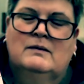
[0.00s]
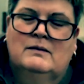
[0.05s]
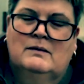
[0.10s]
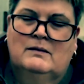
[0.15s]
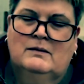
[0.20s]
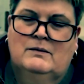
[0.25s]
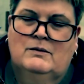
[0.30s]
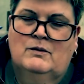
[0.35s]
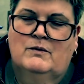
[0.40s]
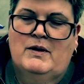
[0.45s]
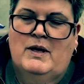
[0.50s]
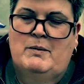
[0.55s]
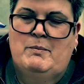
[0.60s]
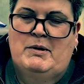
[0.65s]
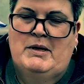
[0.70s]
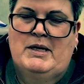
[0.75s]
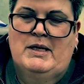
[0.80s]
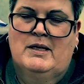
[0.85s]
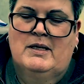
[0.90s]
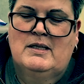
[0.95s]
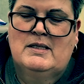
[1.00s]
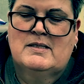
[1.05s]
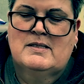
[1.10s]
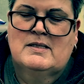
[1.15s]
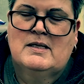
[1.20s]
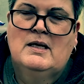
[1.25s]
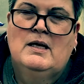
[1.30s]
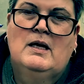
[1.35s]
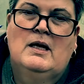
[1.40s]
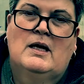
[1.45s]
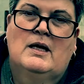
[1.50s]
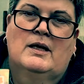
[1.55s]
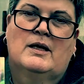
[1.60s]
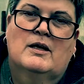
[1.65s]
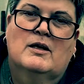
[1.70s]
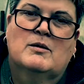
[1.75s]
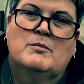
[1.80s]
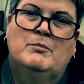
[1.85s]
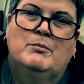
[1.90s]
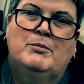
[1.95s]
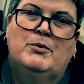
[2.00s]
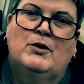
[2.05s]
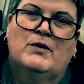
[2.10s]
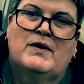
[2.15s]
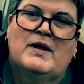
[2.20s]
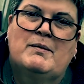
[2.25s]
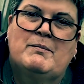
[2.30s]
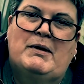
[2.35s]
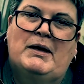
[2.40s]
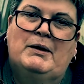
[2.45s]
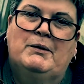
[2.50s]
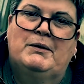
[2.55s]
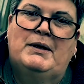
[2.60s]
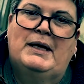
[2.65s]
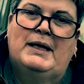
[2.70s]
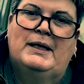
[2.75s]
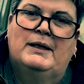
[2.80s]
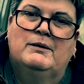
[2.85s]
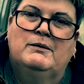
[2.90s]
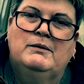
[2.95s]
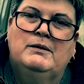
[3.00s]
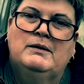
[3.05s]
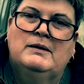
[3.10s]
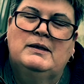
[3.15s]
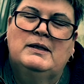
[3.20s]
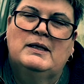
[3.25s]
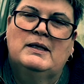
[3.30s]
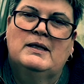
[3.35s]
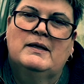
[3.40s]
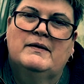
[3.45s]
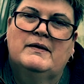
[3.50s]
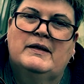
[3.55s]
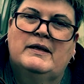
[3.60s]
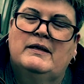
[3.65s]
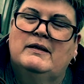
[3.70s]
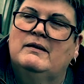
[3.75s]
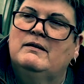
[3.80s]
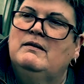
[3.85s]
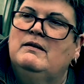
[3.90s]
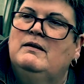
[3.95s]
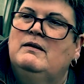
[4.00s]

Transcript: Thought they'd be nice, and I can put them out now, and they're